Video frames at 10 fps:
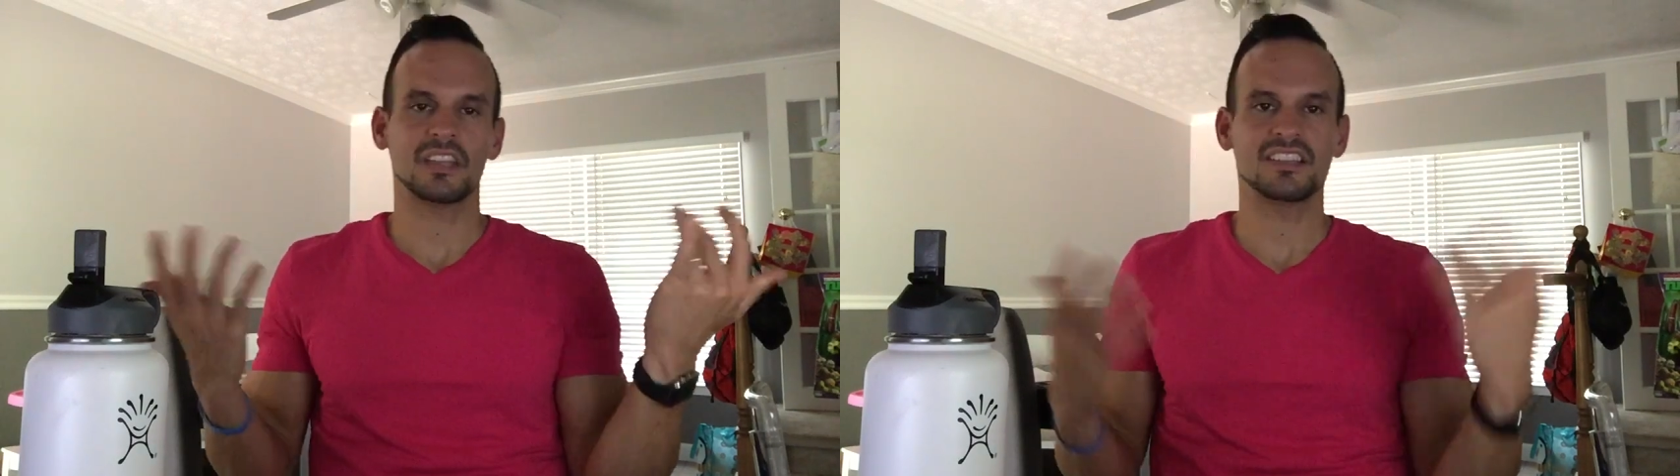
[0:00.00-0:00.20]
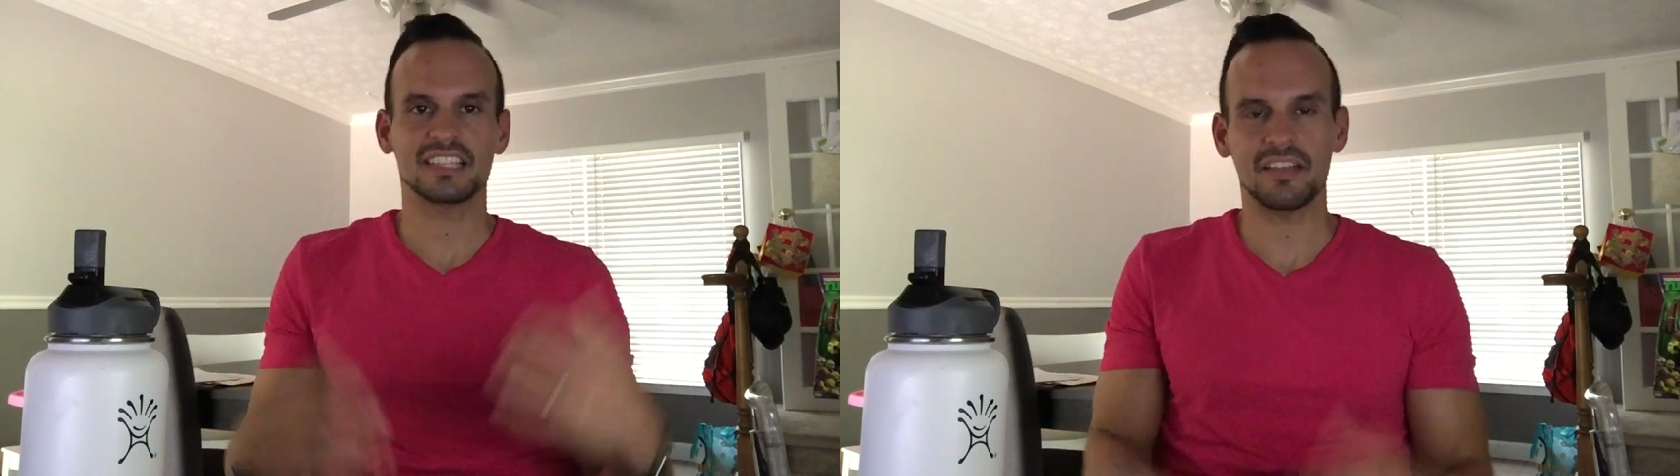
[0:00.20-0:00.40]

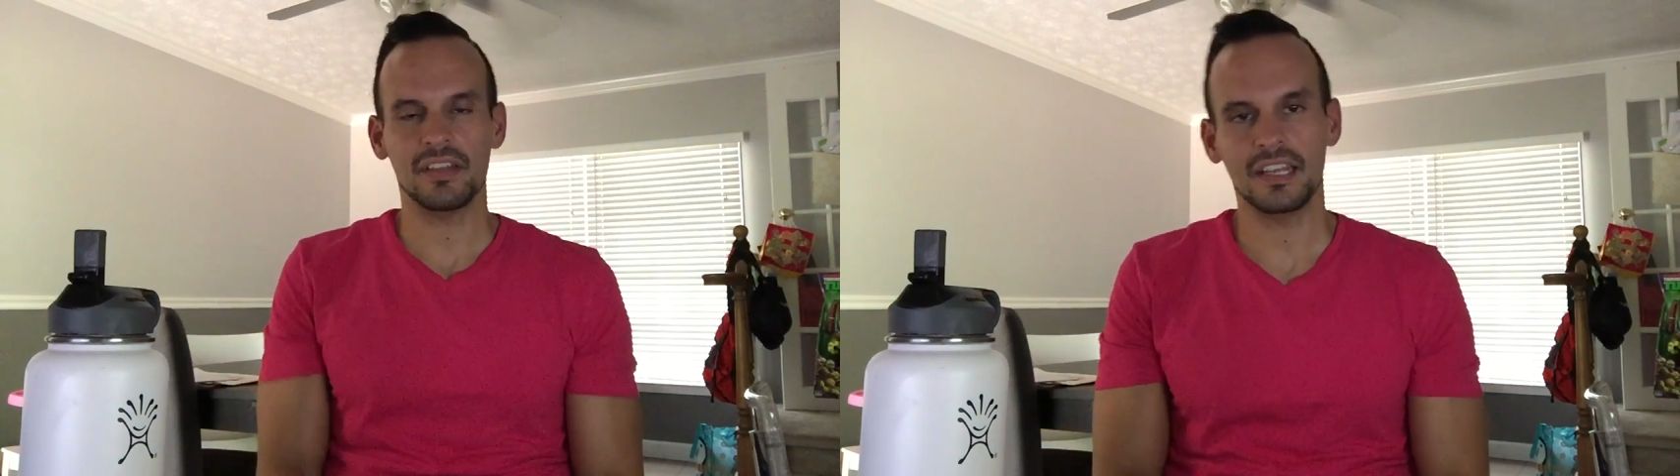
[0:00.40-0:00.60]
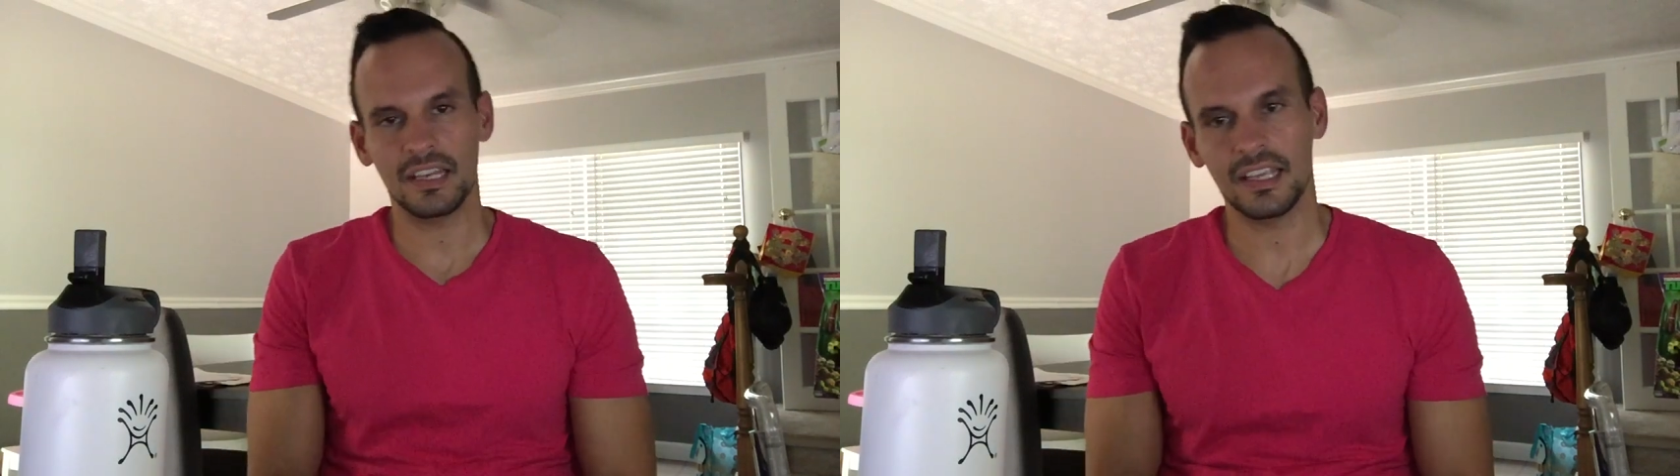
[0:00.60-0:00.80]

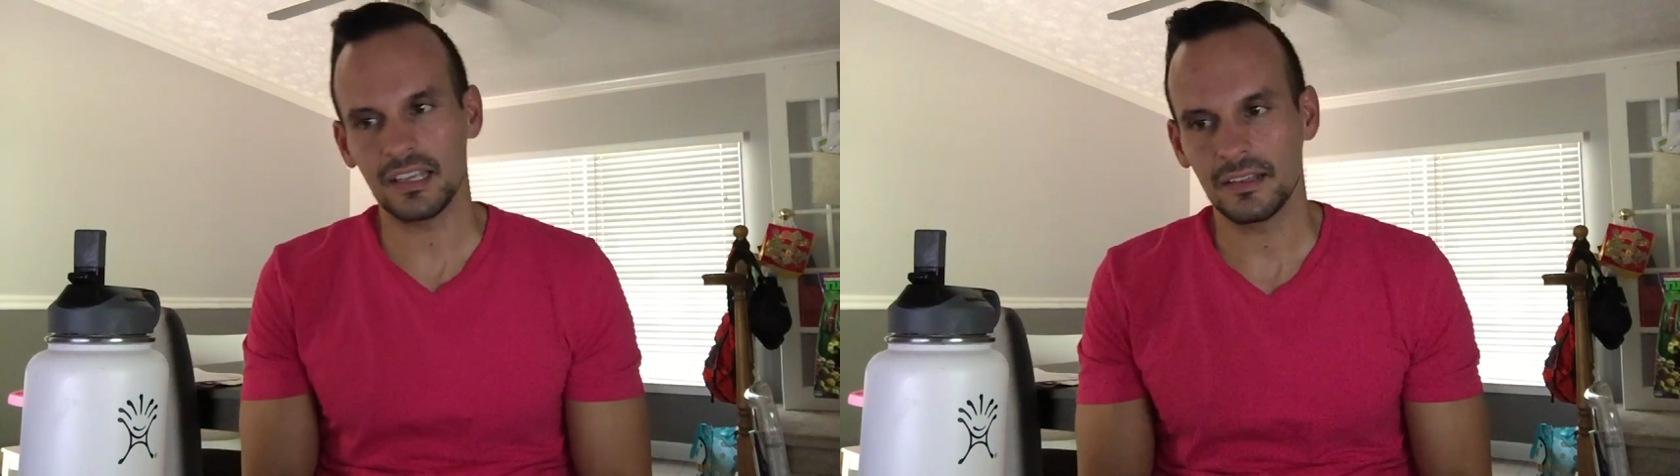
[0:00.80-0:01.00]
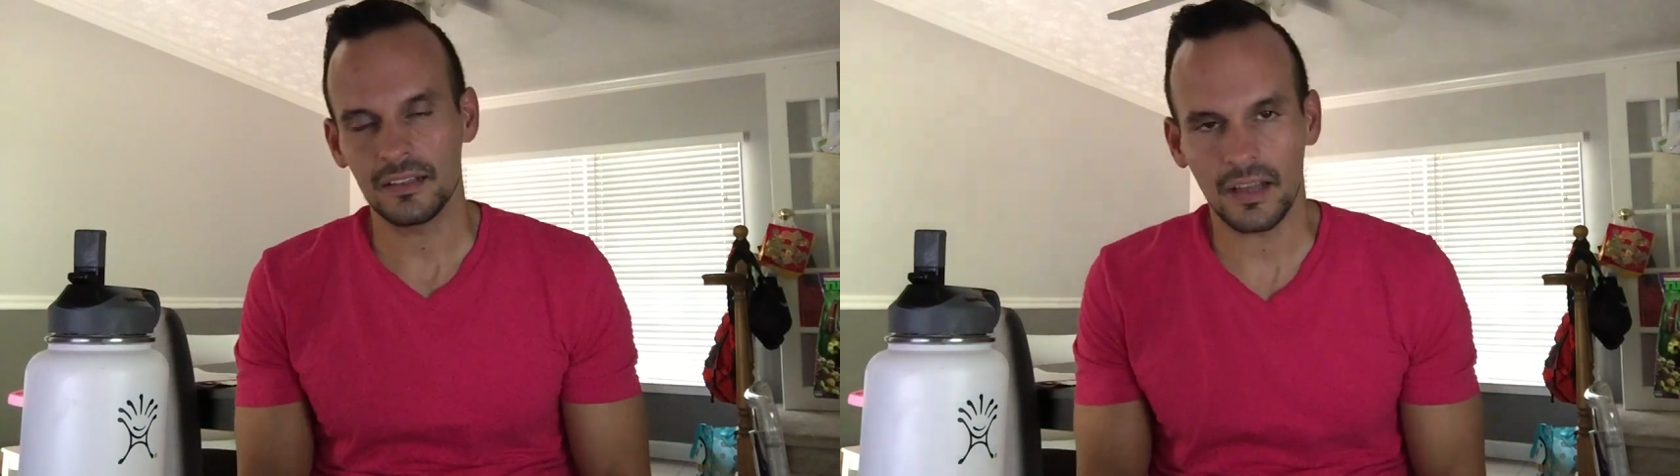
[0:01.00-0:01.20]
seven
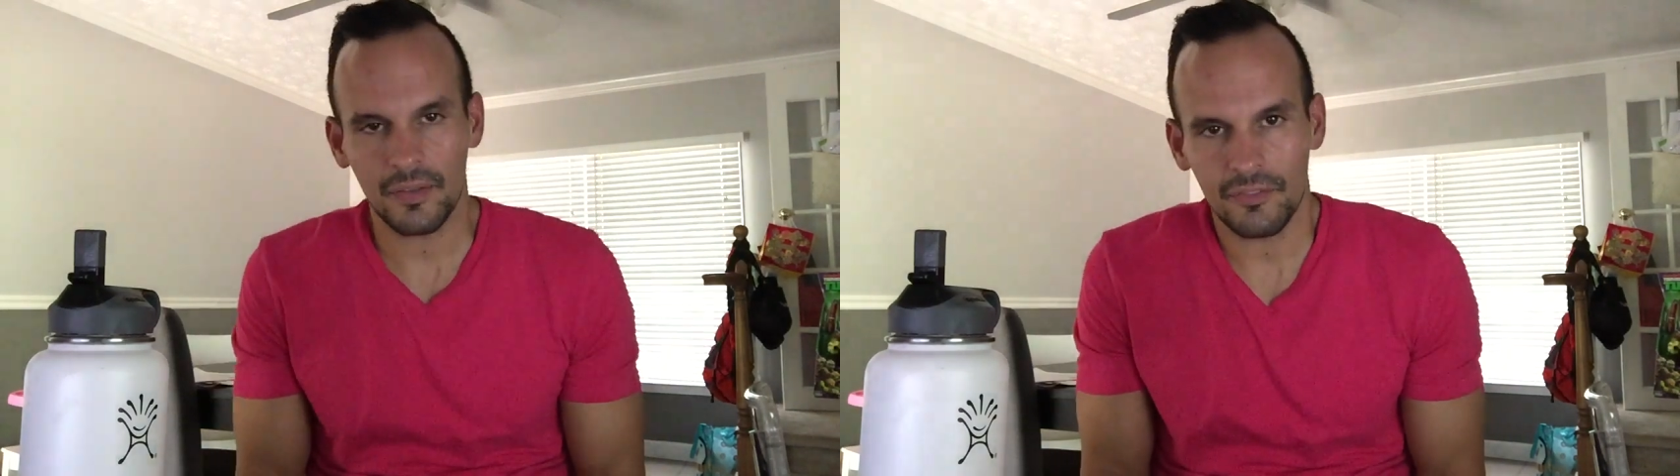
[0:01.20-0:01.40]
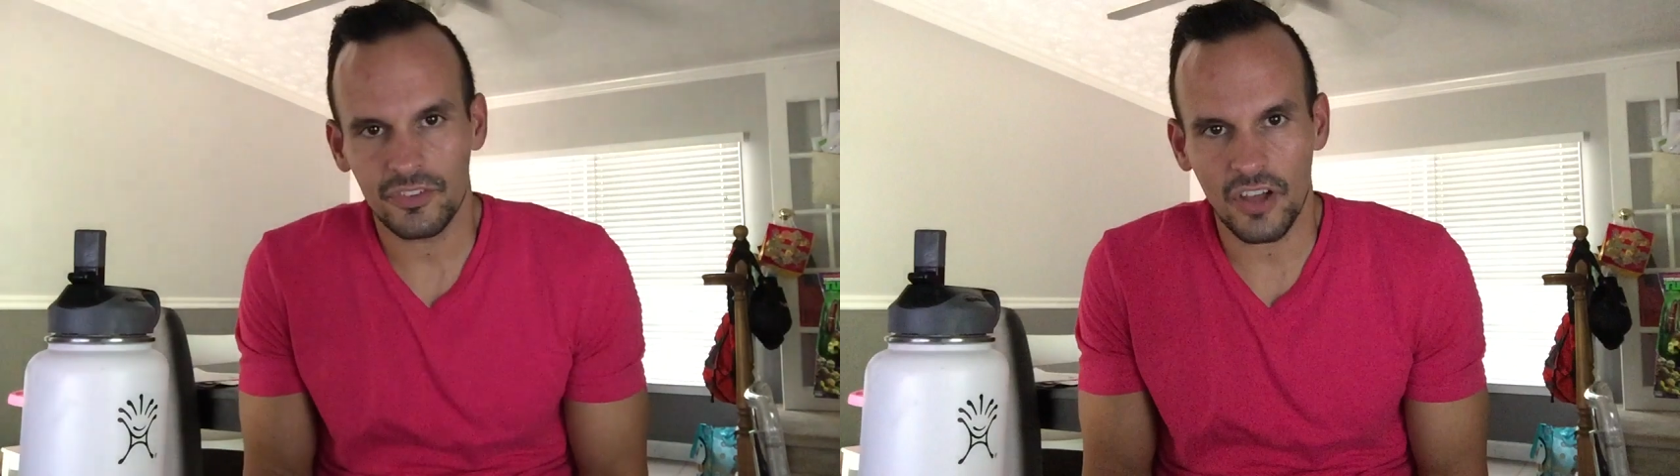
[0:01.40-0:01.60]
inning
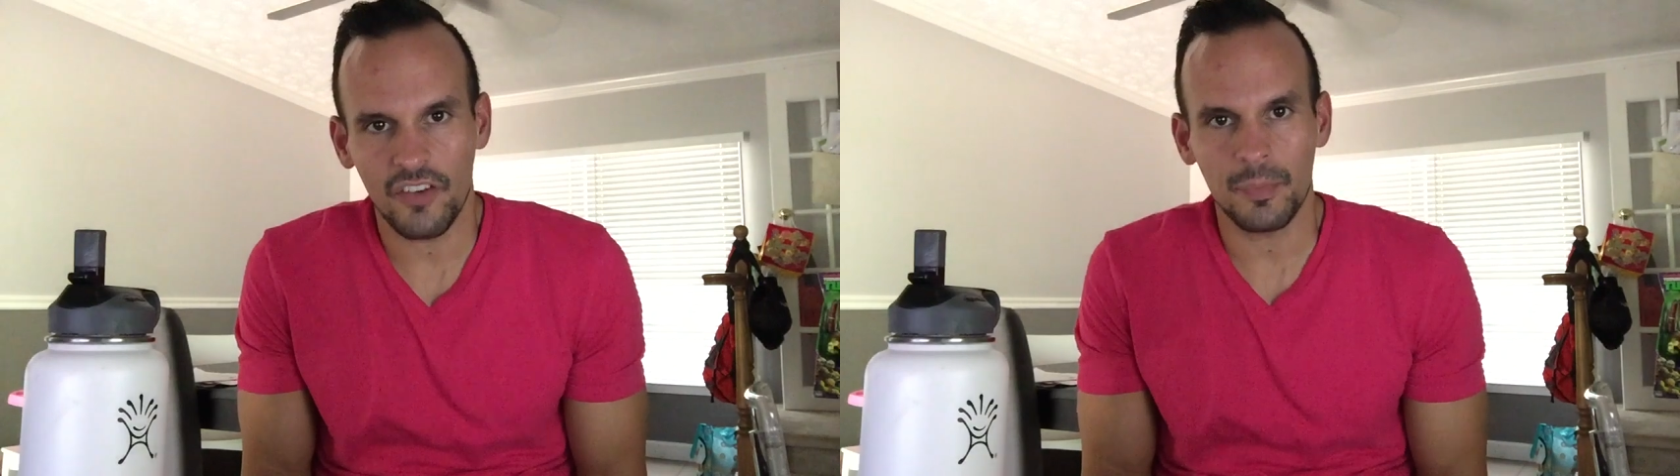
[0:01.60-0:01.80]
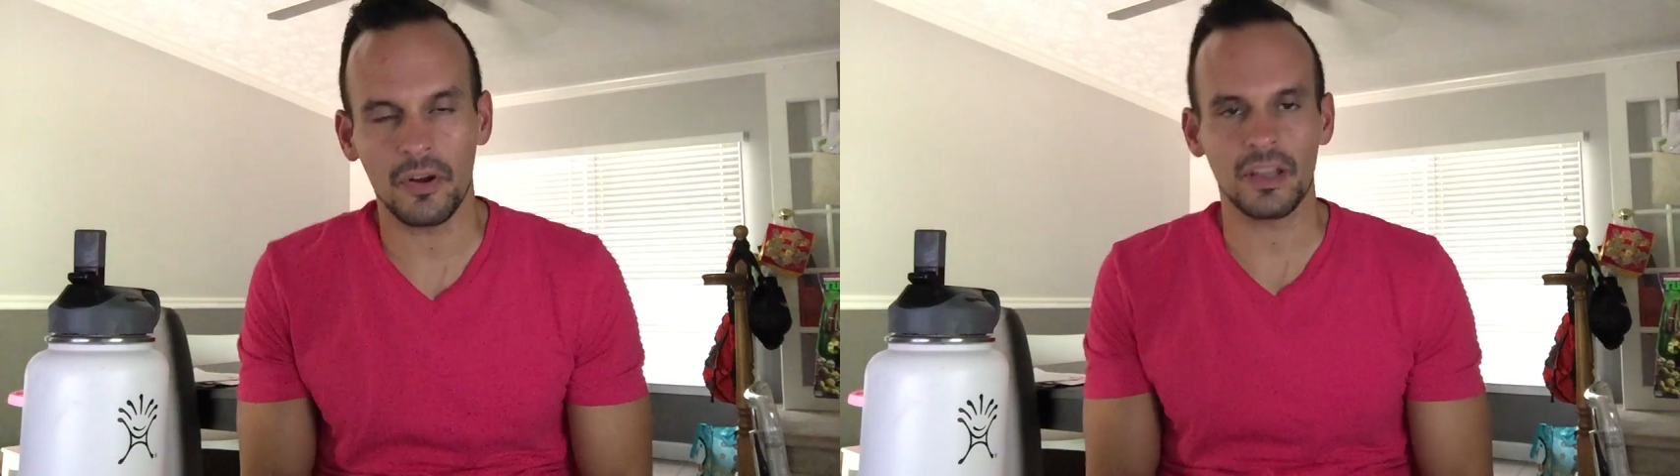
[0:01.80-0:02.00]

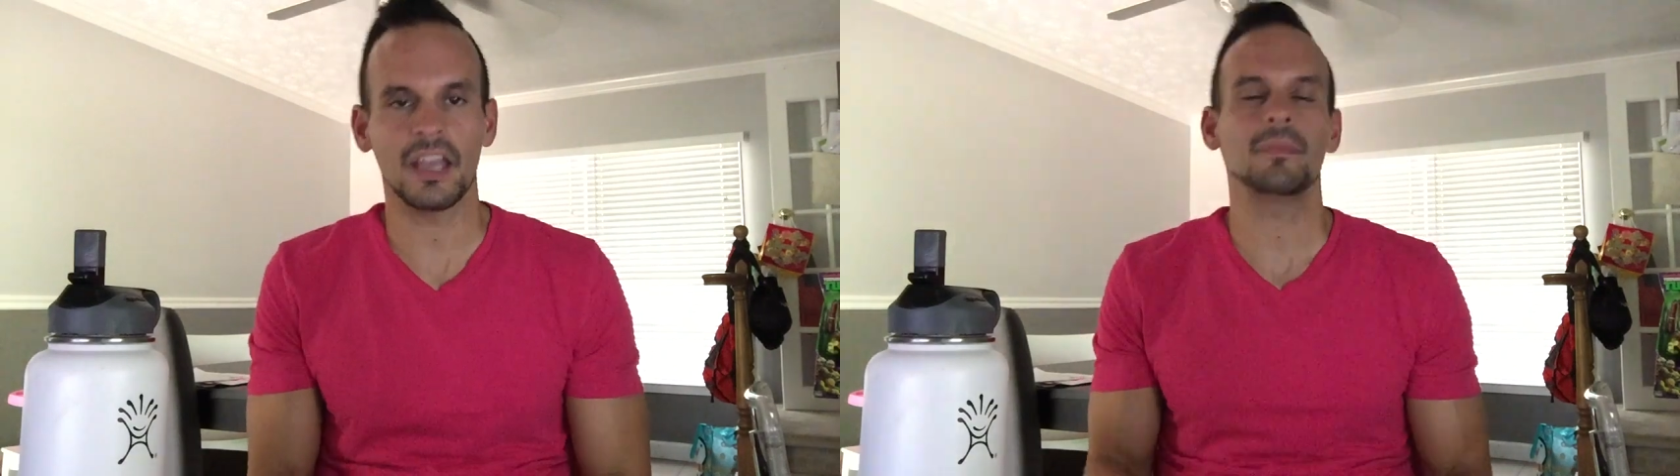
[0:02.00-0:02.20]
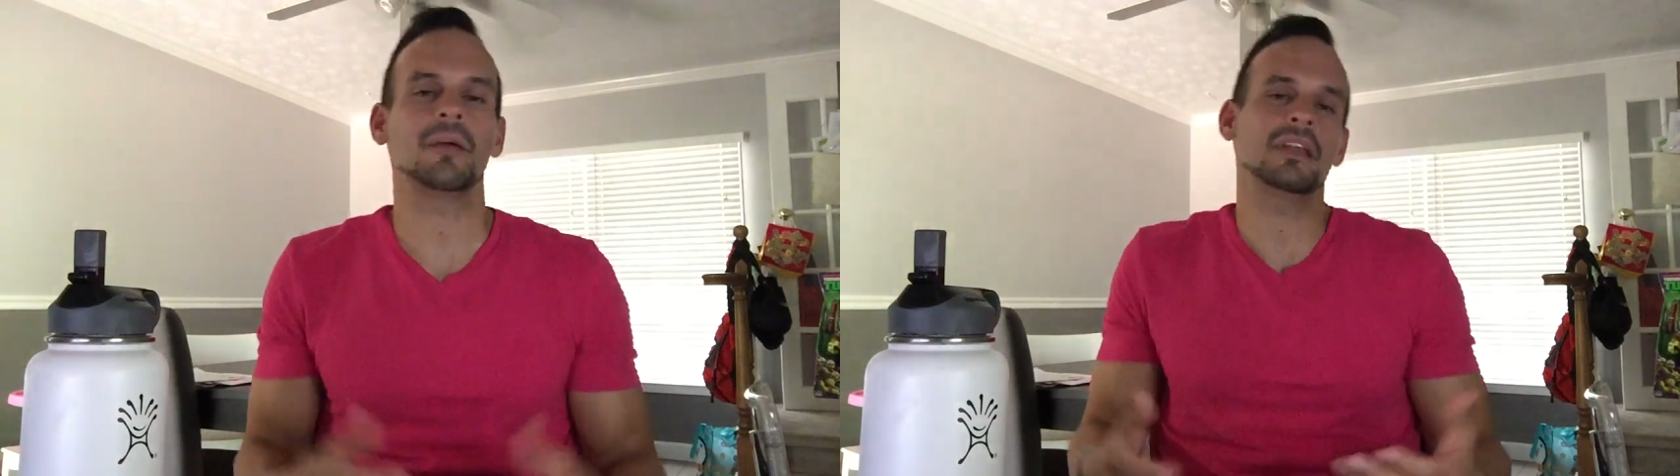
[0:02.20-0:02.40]
softball game.